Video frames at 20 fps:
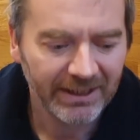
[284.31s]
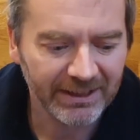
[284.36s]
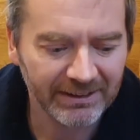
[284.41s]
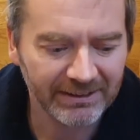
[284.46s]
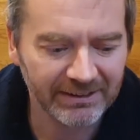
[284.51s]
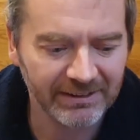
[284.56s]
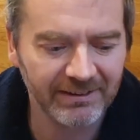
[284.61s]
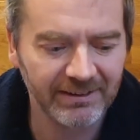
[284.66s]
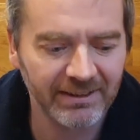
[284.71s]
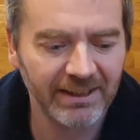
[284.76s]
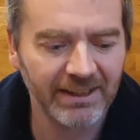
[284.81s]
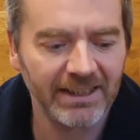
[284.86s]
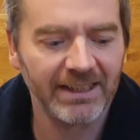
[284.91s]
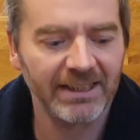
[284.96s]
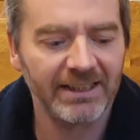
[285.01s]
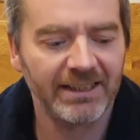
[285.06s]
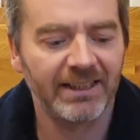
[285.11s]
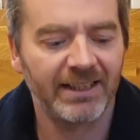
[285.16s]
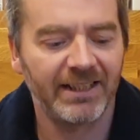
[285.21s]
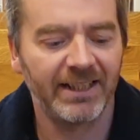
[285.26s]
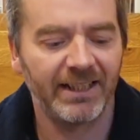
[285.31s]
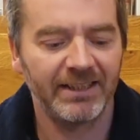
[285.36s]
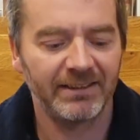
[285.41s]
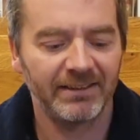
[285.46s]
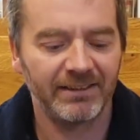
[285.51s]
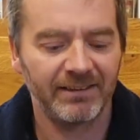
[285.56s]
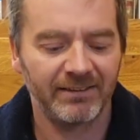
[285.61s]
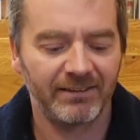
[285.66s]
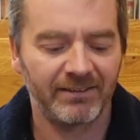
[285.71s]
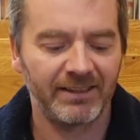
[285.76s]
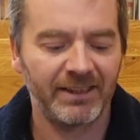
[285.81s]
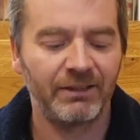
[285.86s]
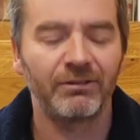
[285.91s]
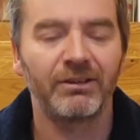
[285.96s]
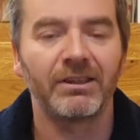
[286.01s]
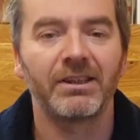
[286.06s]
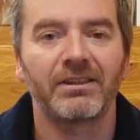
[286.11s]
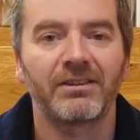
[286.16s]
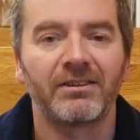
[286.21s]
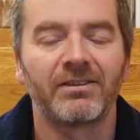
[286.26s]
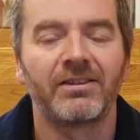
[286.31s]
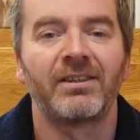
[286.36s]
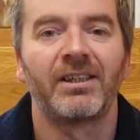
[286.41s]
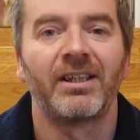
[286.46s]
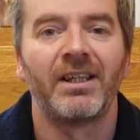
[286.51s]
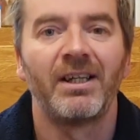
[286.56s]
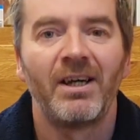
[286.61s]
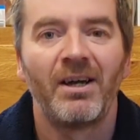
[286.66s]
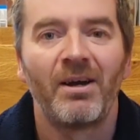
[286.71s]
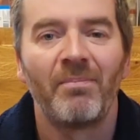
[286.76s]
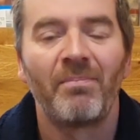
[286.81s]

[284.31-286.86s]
It's the King's Secret